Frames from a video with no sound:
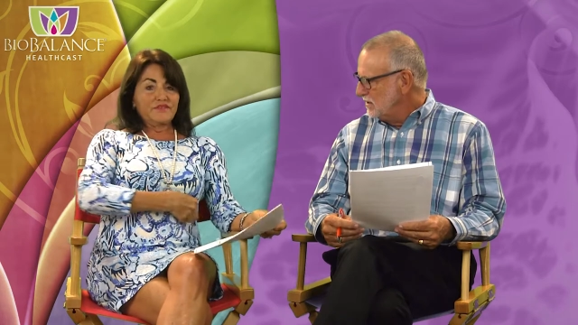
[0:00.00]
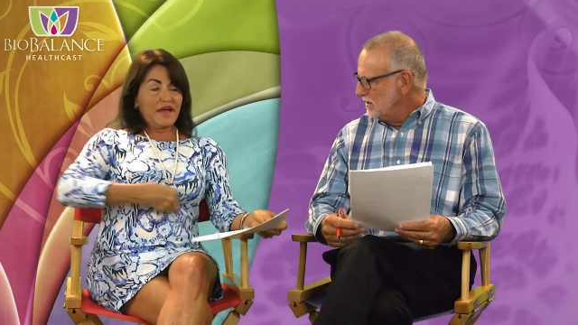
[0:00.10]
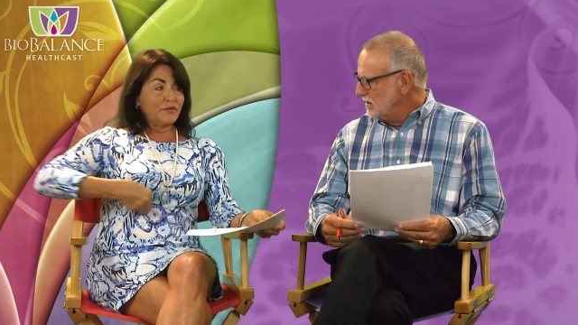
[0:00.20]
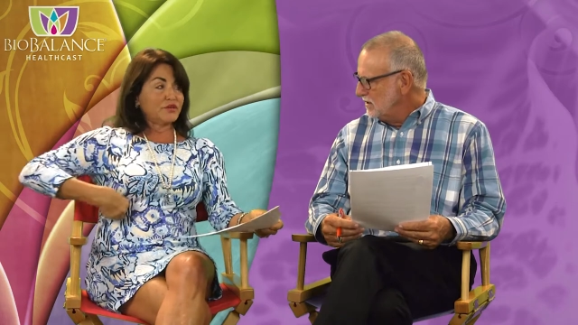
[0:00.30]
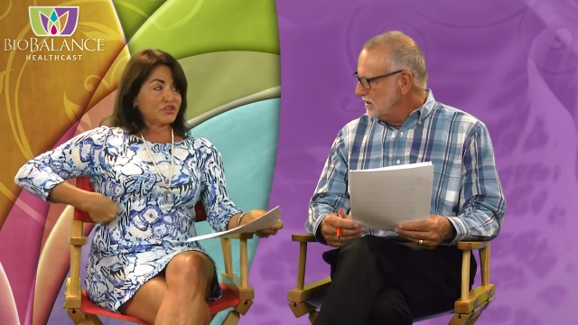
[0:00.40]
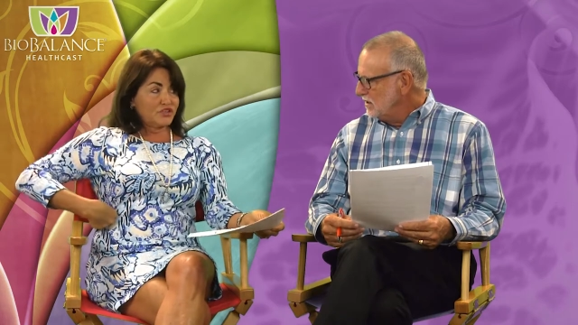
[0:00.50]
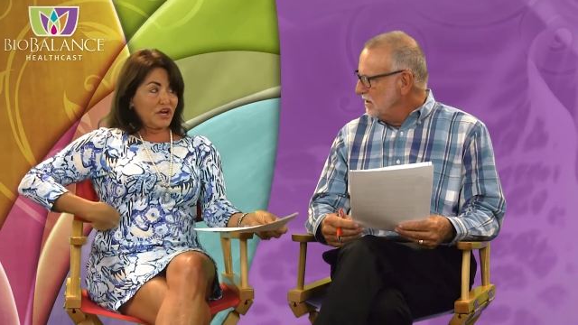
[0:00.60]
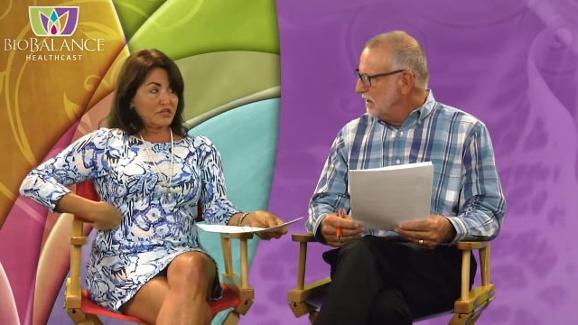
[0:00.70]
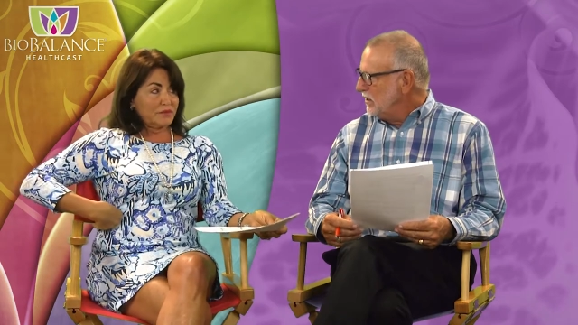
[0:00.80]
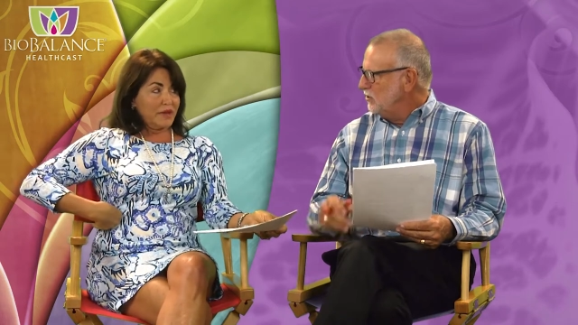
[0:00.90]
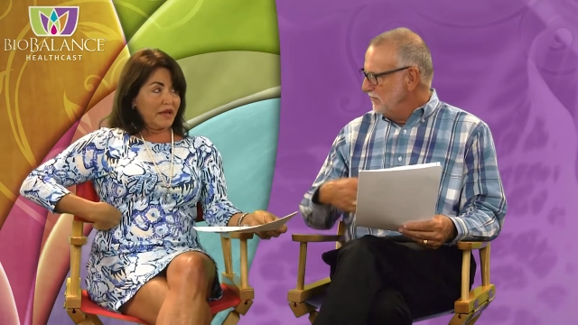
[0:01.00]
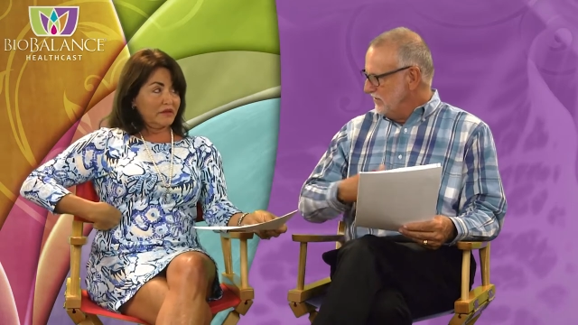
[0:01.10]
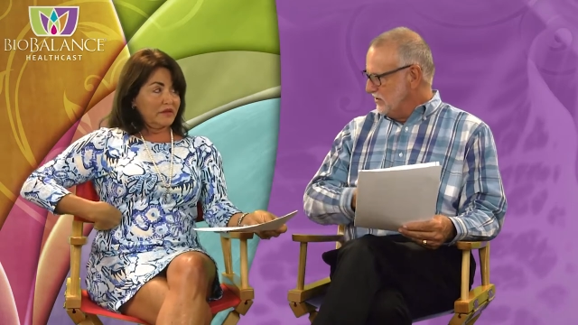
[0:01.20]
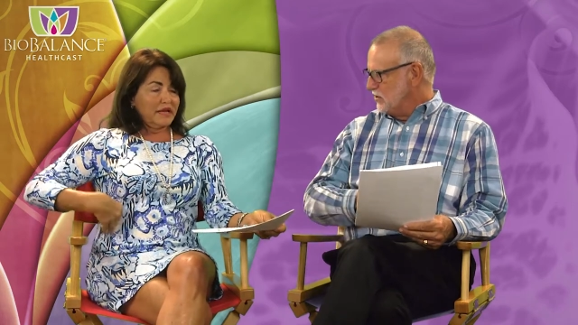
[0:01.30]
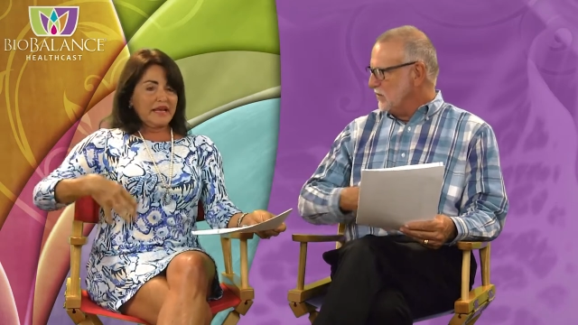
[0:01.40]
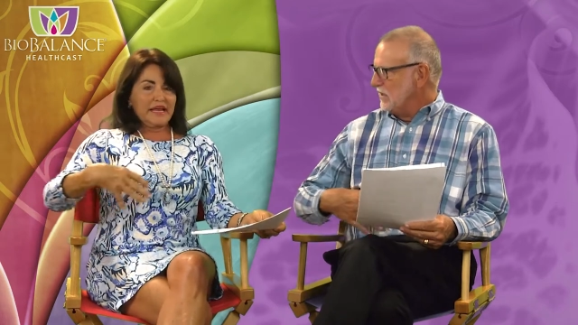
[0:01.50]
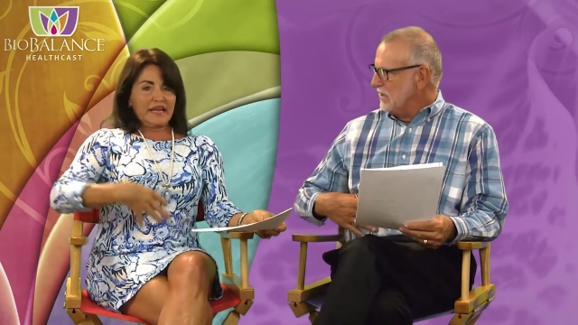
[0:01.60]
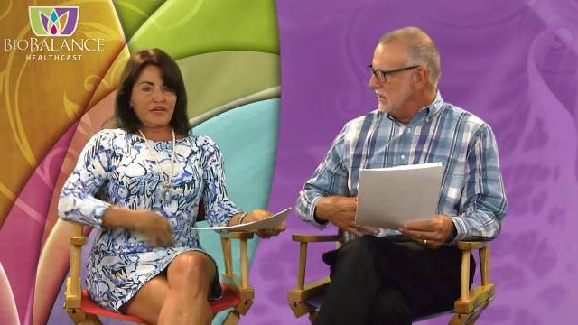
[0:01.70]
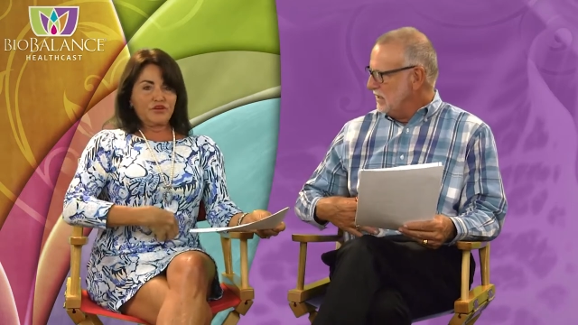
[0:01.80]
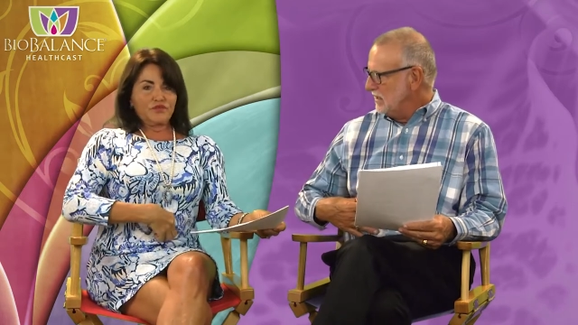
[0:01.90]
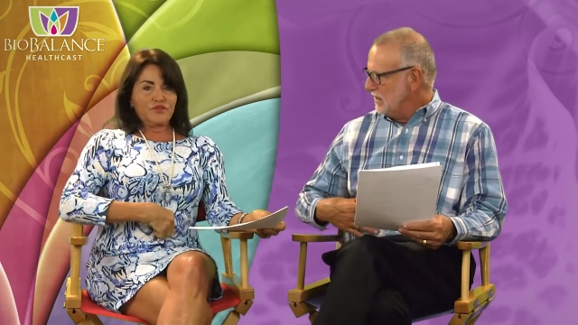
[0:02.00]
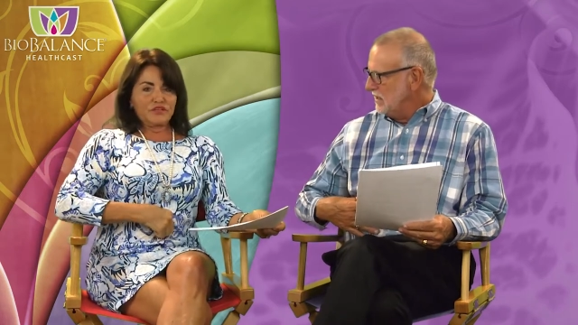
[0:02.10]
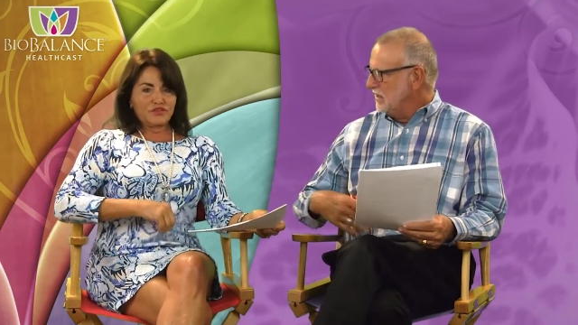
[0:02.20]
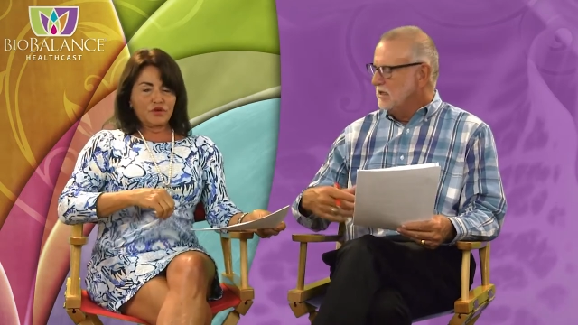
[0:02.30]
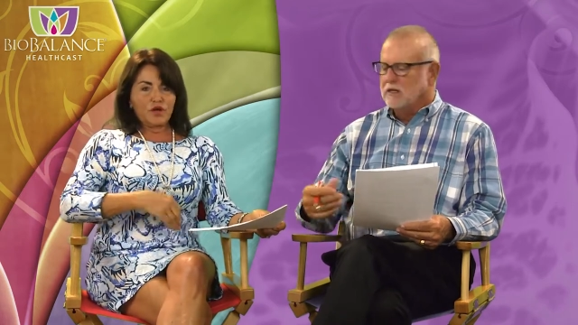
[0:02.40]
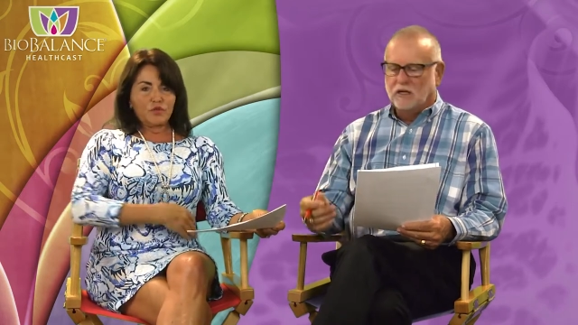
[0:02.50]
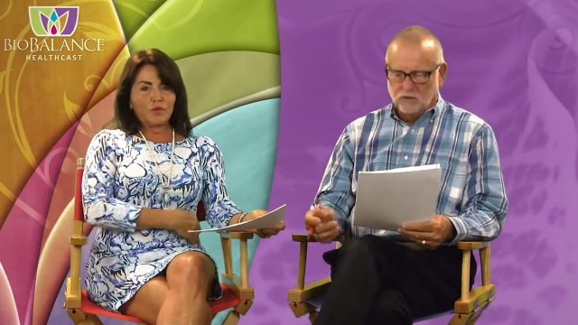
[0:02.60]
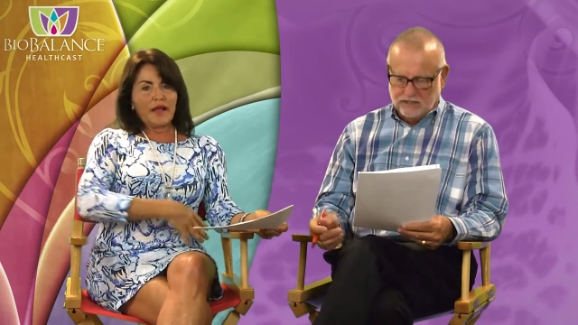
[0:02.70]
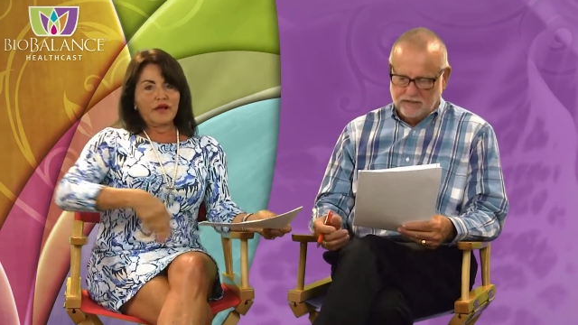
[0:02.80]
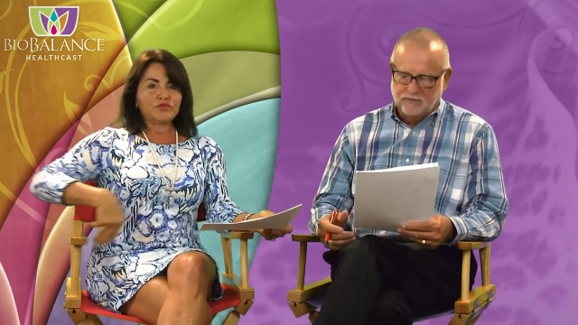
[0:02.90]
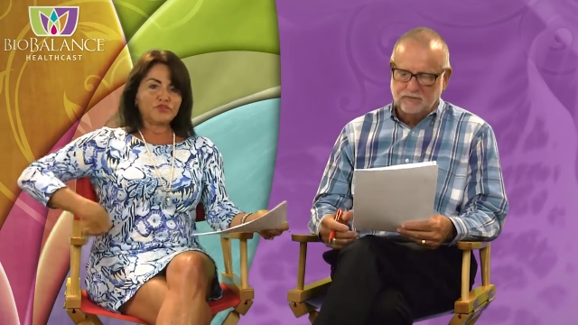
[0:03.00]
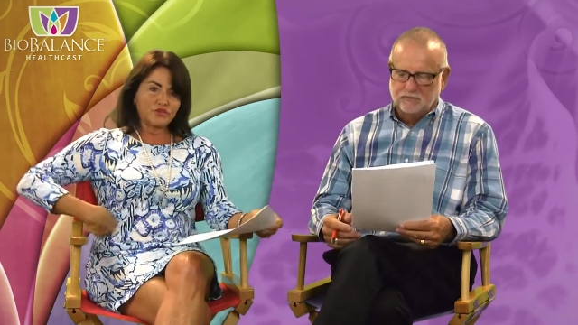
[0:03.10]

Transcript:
Speaker 1: the fat we just talked in about your viscera. in your viscera around okay.